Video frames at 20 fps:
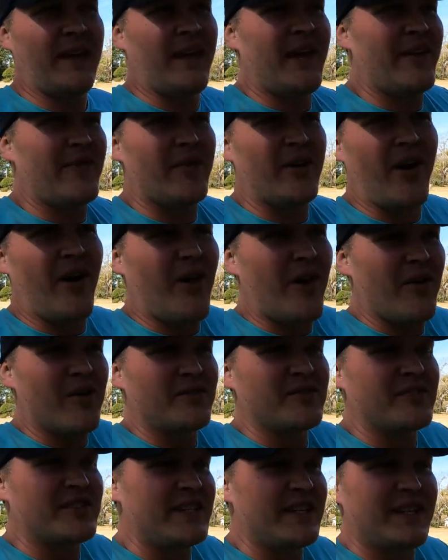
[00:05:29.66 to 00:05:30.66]
every
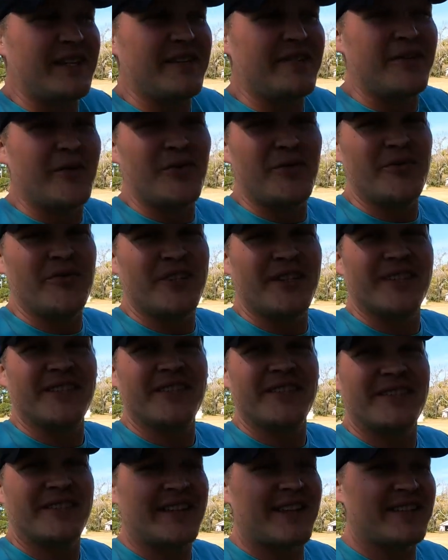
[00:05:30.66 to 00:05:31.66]
RC
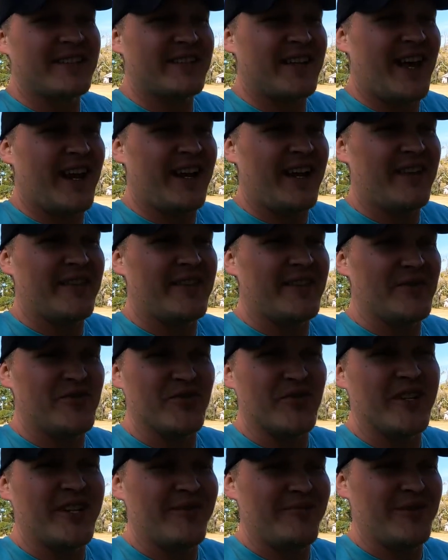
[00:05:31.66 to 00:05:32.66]
enthusiast, that's kind of like the
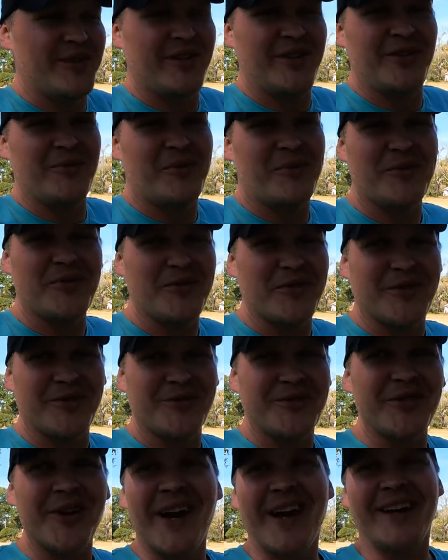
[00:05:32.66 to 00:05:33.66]
dream, you know, you want your
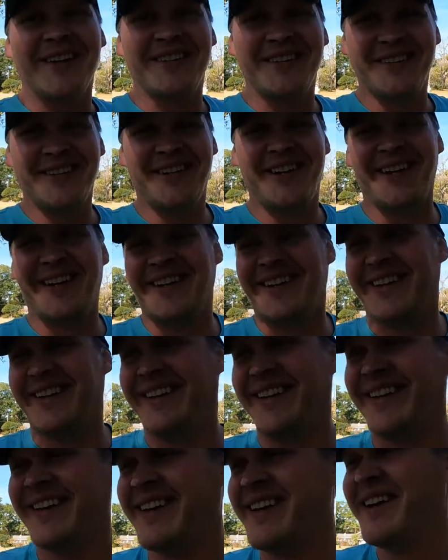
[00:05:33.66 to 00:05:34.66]
own track.
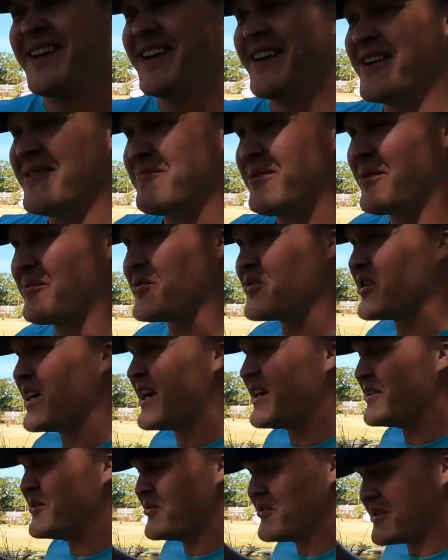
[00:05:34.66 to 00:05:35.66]
But I'm gonna
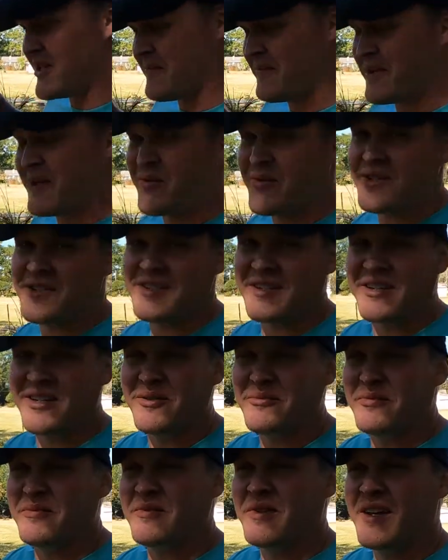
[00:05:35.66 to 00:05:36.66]
try to do something where it's a
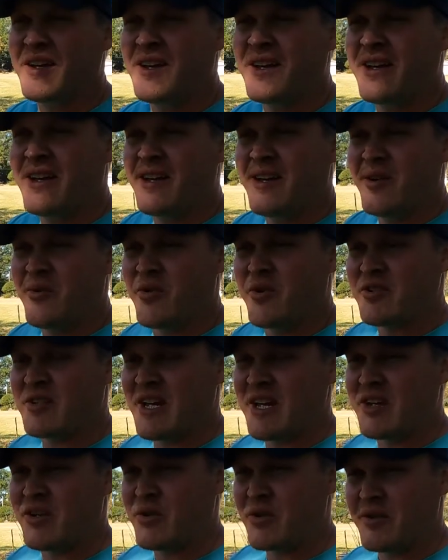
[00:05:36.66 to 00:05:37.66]
little, where it's
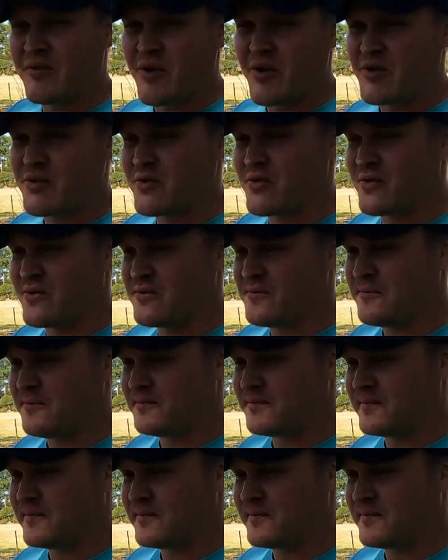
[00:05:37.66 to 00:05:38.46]
like universal.